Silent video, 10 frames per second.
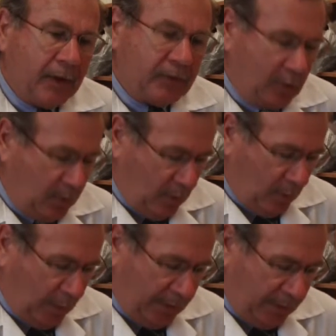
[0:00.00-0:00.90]
So
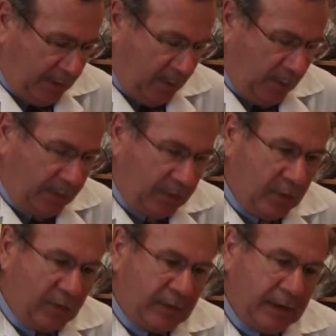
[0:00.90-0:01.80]
with
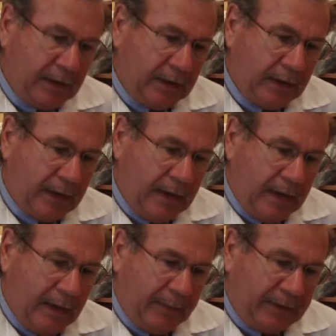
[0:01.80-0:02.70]
using
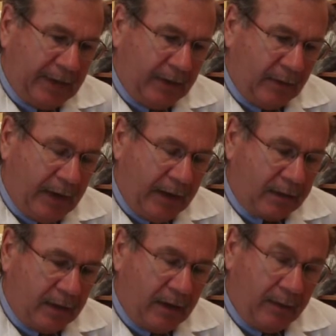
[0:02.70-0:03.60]
a botanical, it
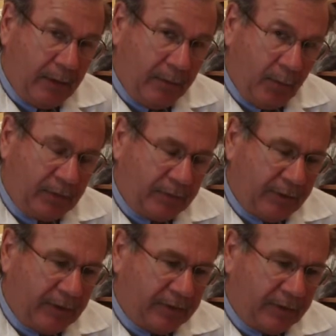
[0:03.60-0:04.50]
has a
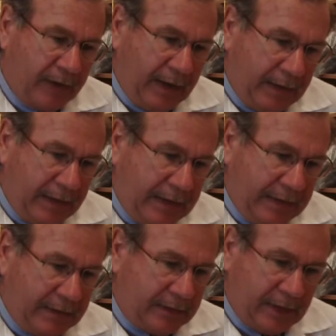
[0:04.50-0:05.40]
moisturizer and a
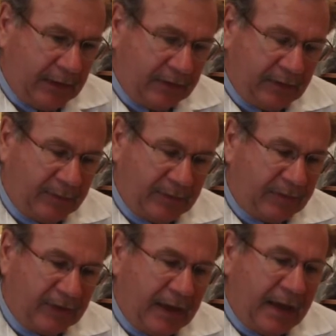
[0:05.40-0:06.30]
heat
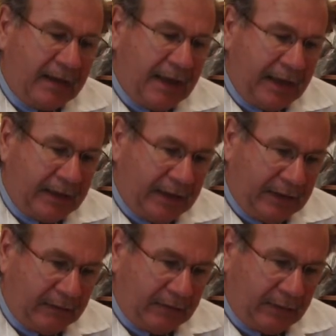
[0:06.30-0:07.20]
substance that
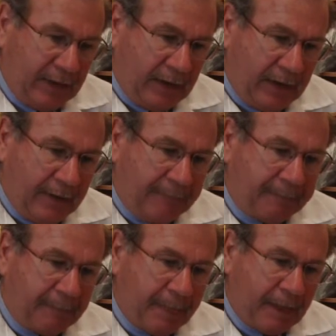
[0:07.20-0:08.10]
gives
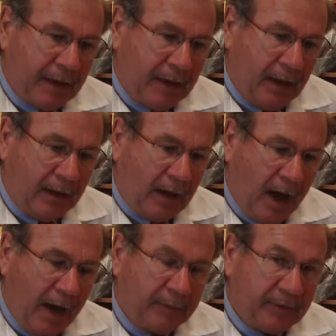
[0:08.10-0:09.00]

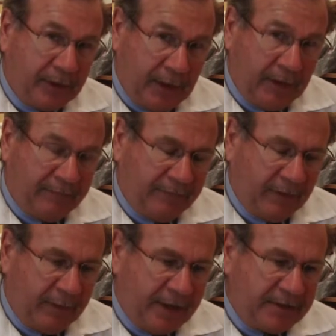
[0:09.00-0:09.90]
calms the
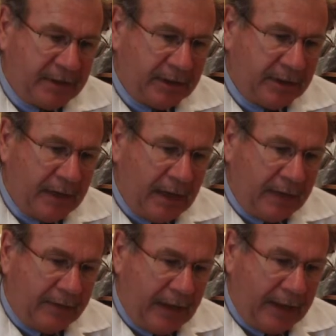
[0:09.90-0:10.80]
inflammation,
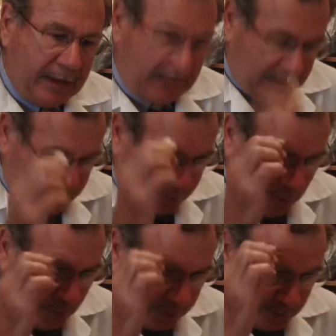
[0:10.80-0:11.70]
that it
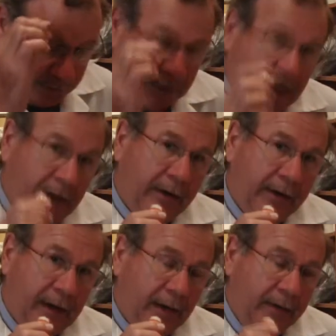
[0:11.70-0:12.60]
goes on the
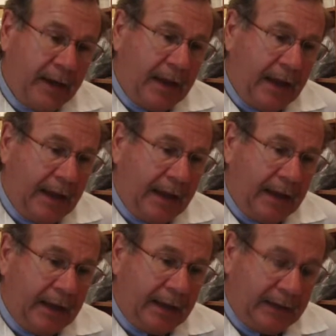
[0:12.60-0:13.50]
area.
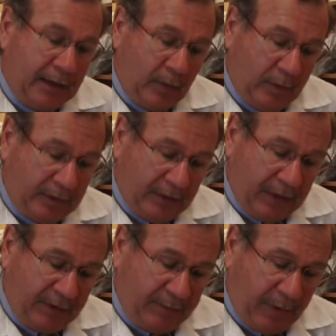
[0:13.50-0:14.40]
And what the
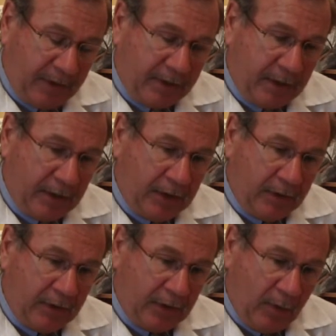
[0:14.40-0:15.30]
nice part is
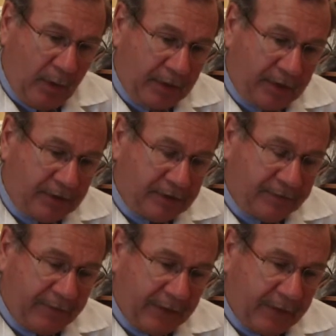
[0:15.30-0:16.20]
you don't want to touch your
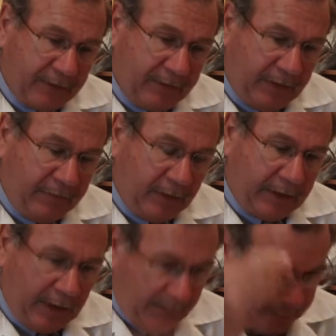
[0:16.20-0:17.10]
finger if you
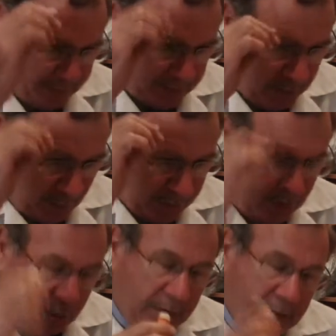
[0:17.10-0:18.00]
can help it, because you want to
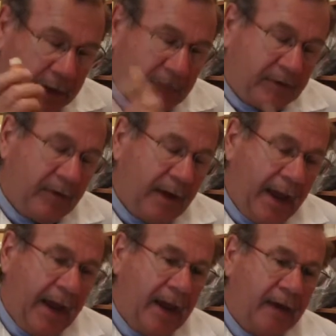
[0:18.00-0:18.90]
go, in case you
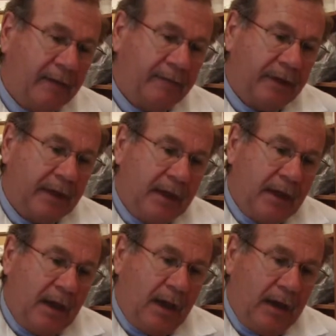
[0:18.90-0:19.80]
have,
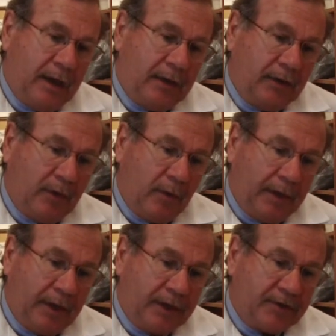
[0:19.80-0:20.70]
you don't
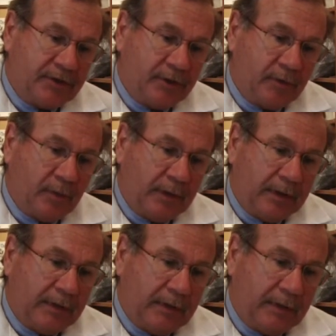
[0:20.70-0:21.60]
want an issue
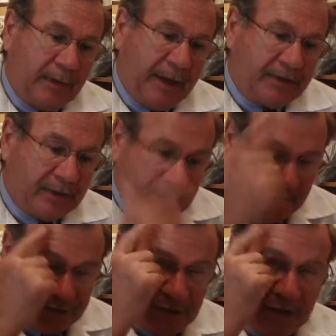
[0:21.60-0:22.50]
with the patient
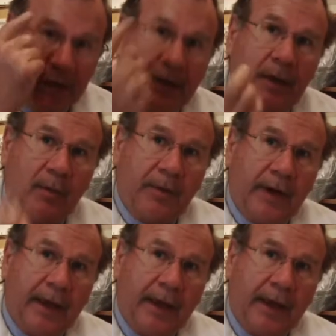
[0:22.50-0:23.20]
touching with their